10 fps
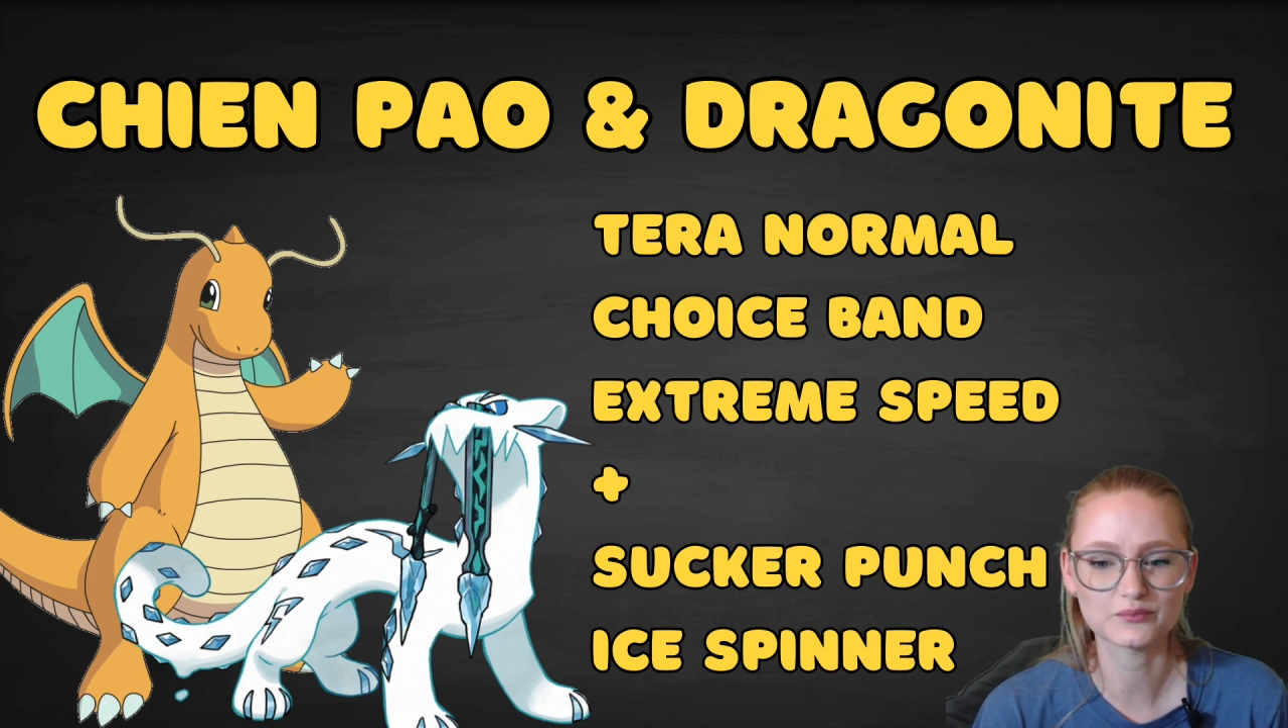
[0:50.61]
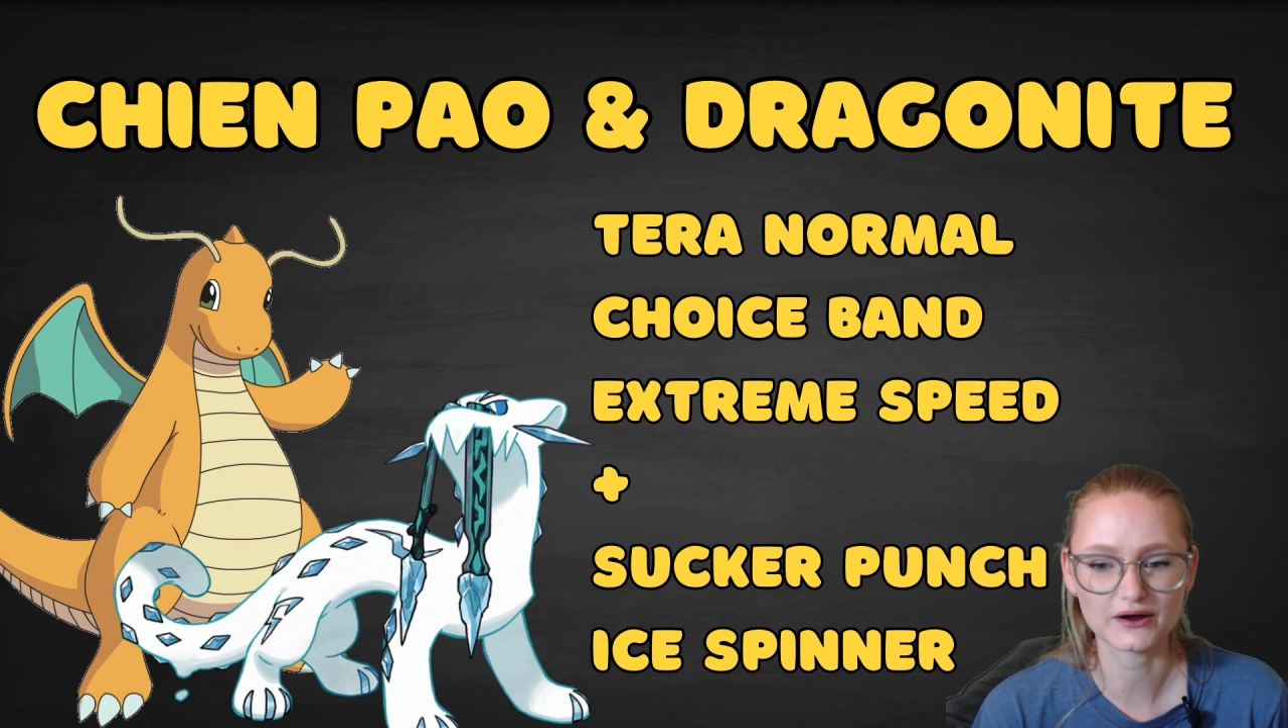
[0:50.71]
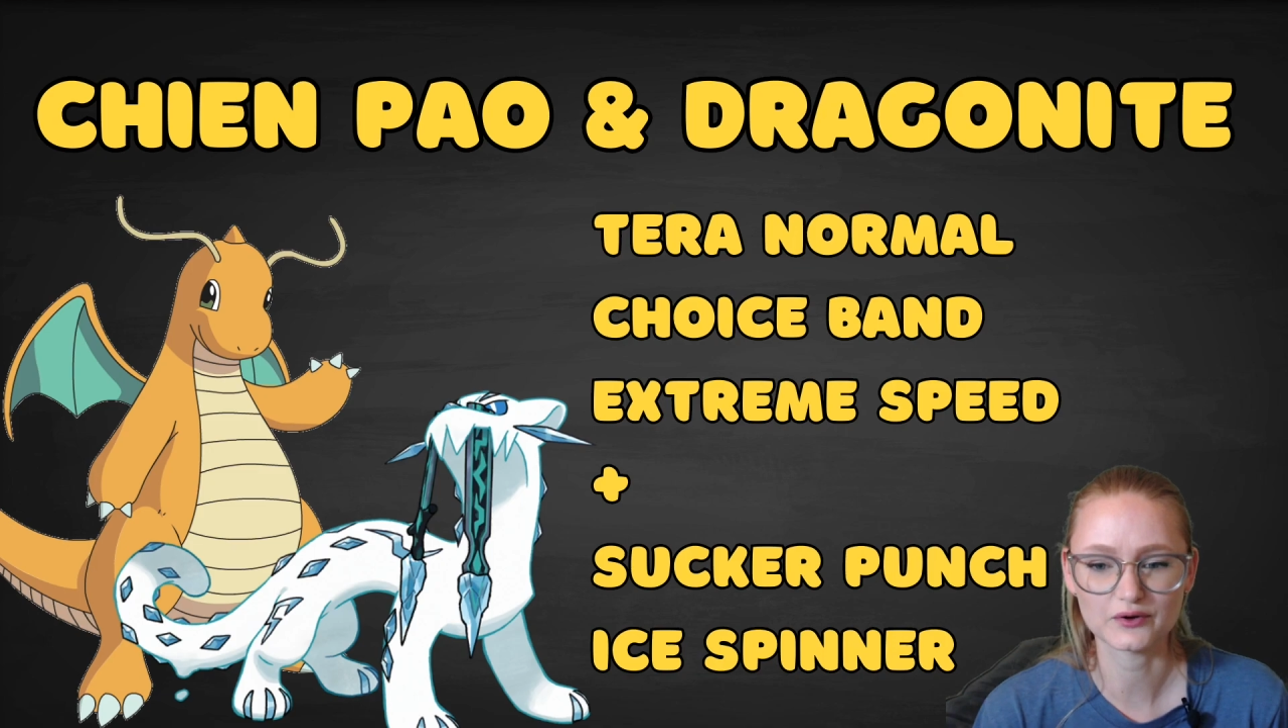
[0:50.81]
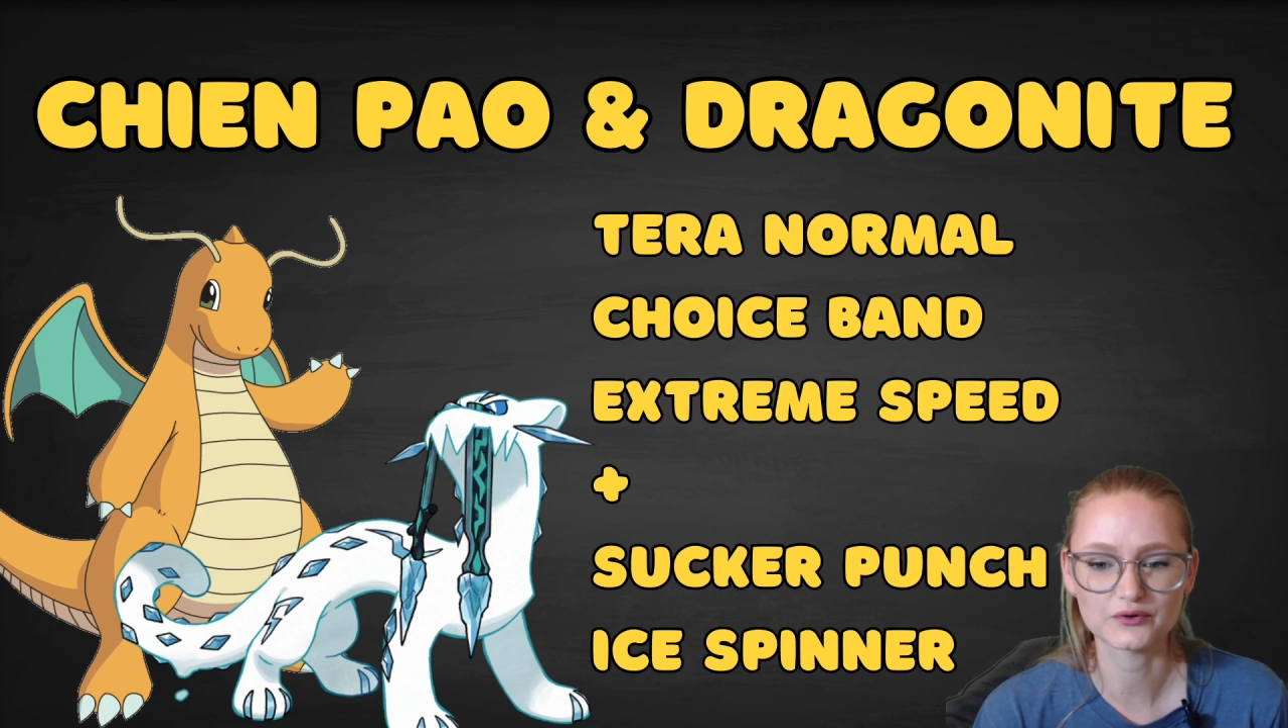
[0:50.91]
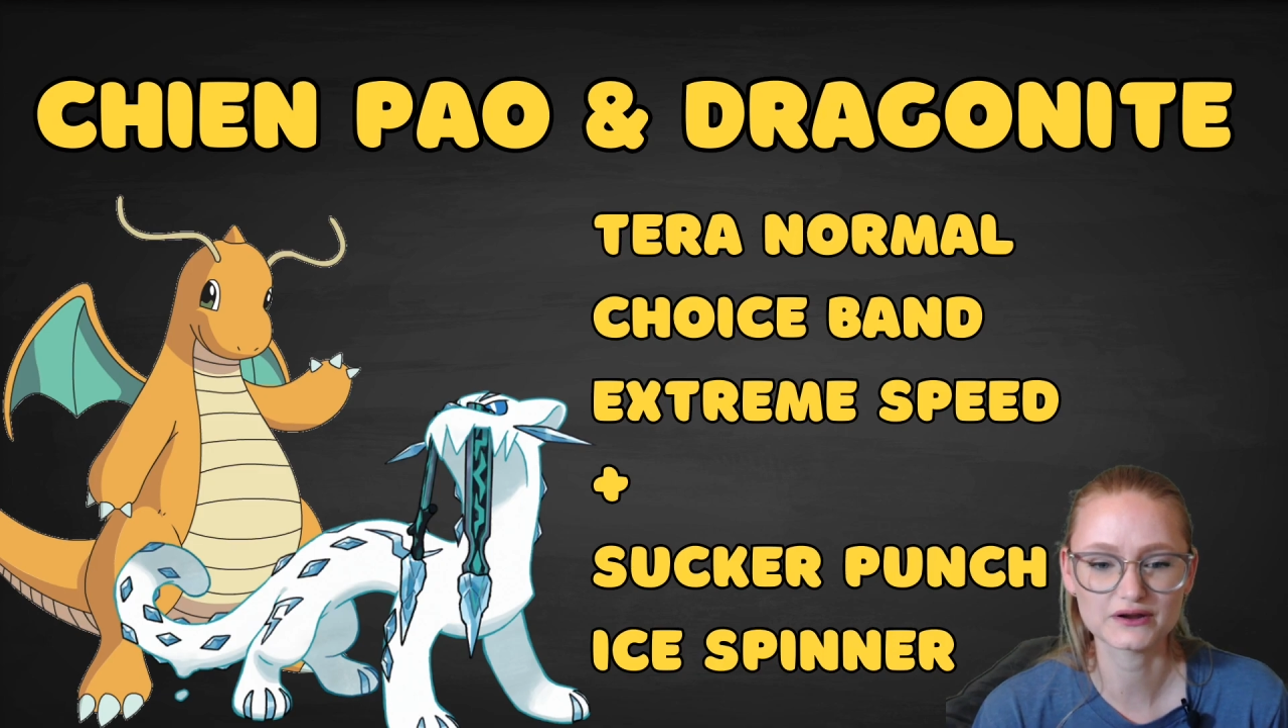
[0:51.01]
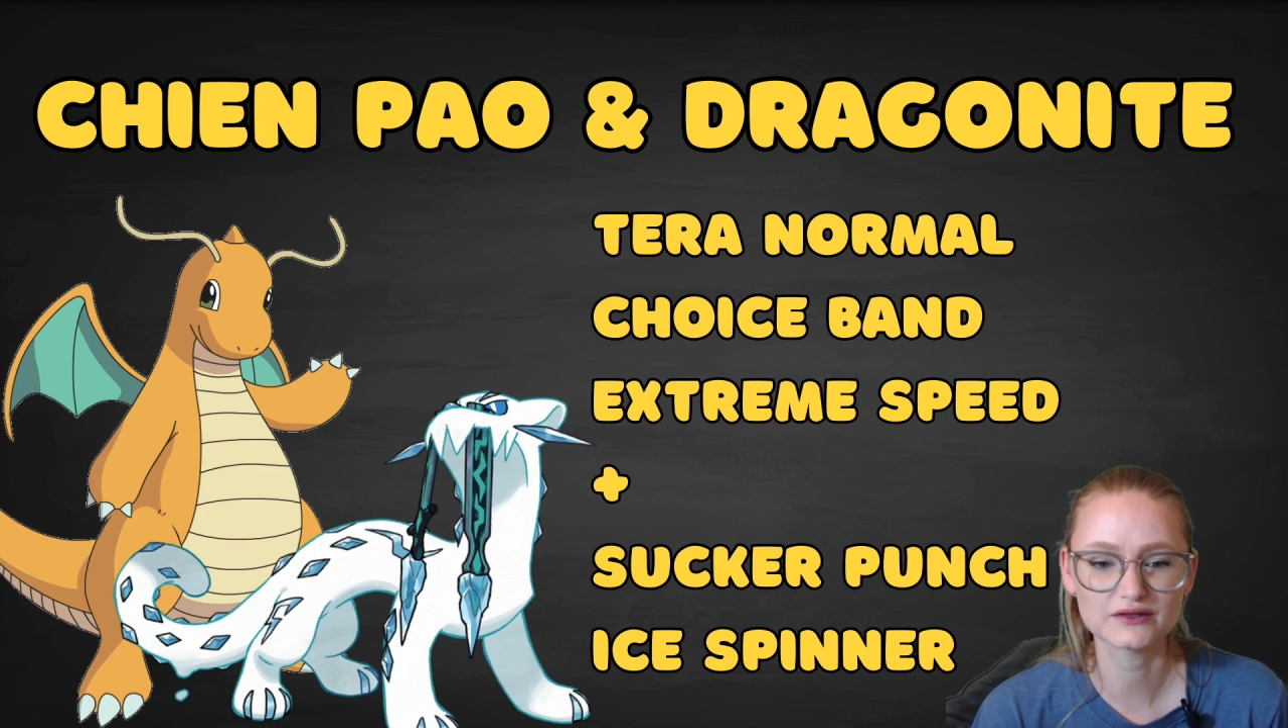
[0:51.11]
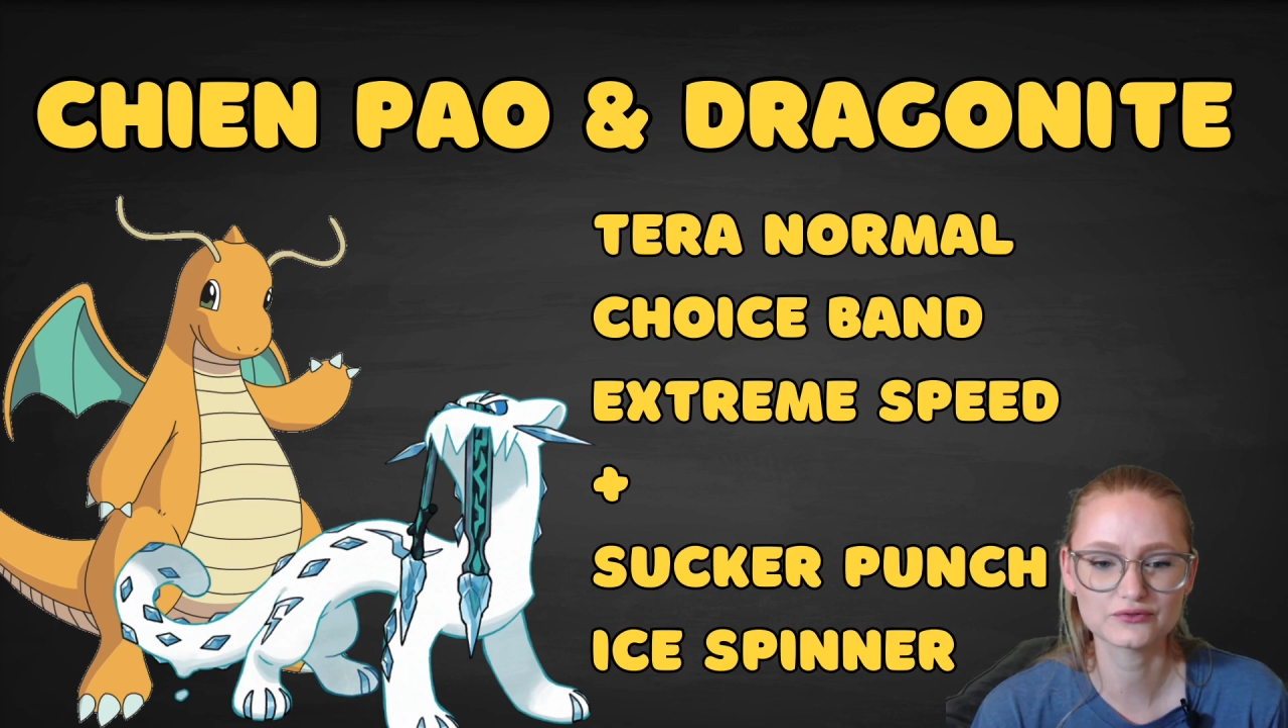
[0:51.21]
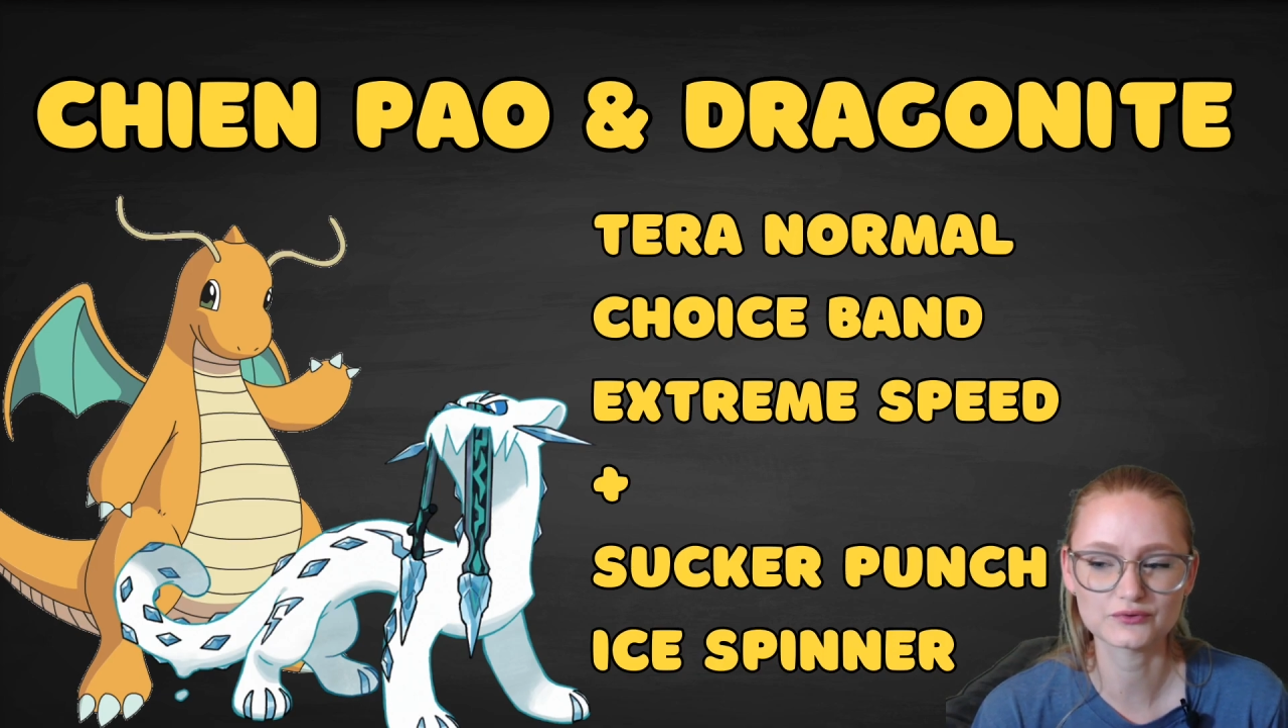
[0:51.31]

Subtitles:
priority